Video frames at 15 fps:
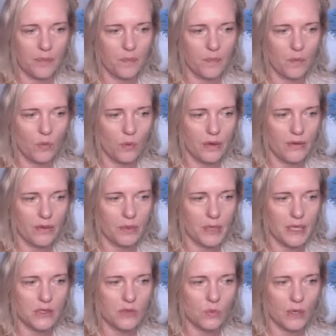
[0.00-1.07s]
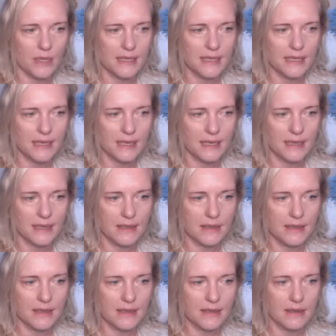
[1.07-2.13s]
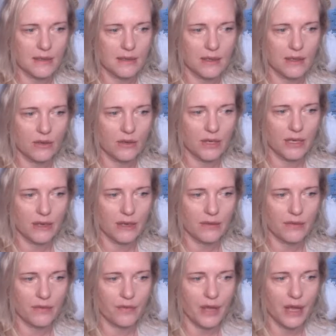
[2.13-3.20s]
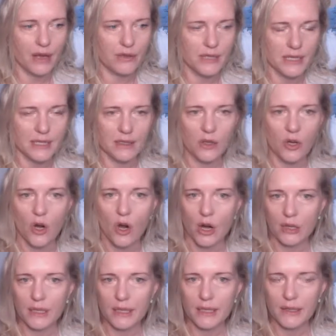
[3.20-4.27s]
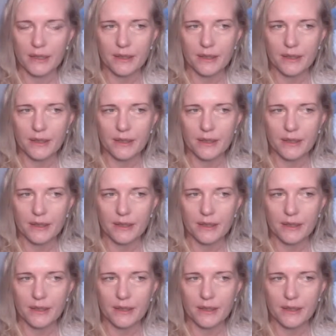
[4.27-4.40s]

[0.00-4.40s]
one of the biggest ones is an ingredient found in garlic,